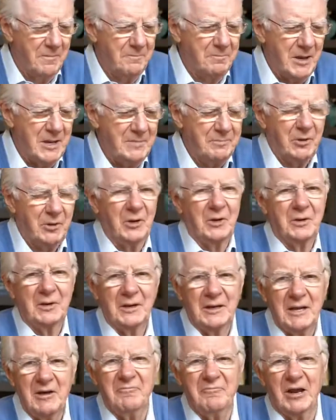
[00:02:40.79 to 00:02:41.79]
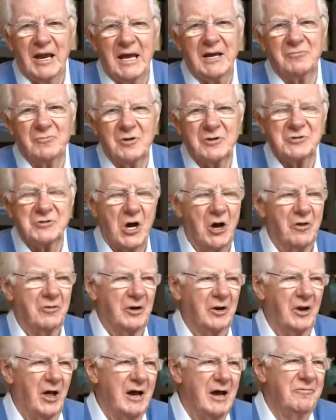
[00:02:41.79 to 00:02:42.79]
people live in ignorance all
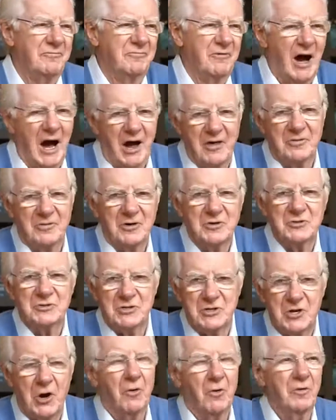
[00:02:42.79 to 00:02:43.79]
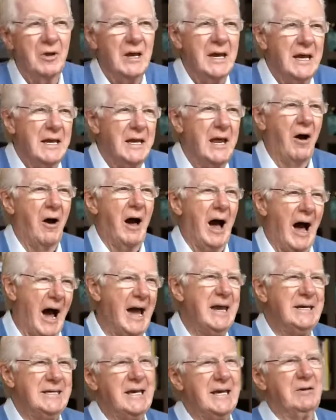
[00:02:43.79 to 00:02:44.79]
their life. Others don't. Now,
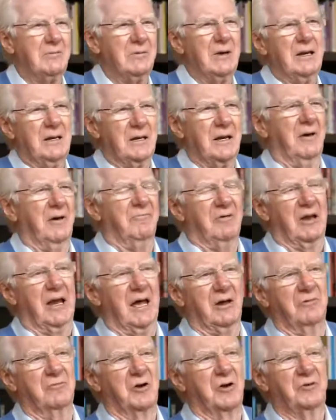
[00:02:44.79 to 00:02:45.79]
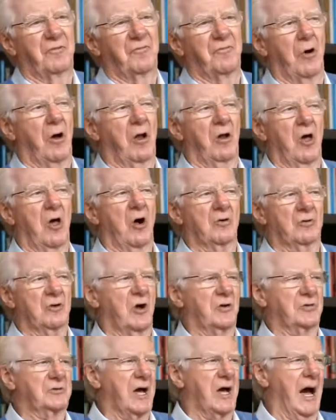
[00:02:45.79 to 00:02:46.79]
I did live in ignorance for a long,
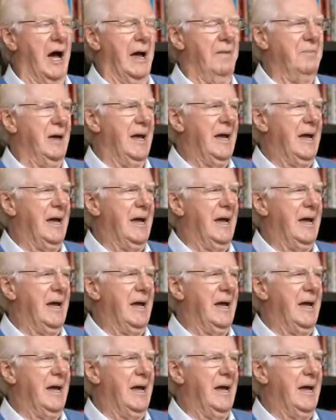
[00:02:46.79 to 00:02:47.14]
long time.